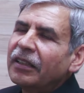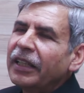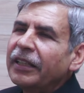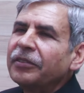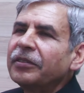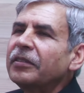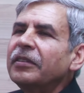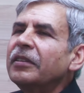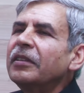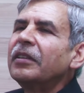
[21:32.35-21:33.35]
And
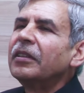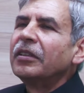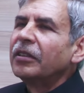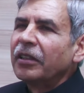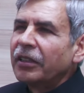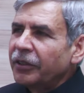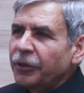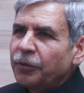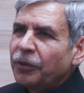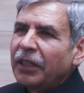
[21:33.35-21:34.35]

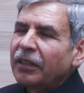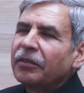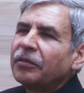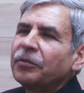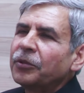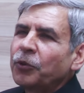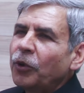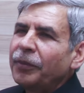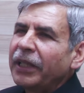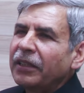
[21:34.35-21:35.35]
you are
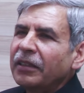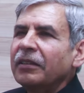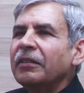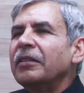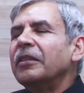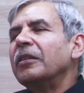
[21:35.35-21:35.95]
so many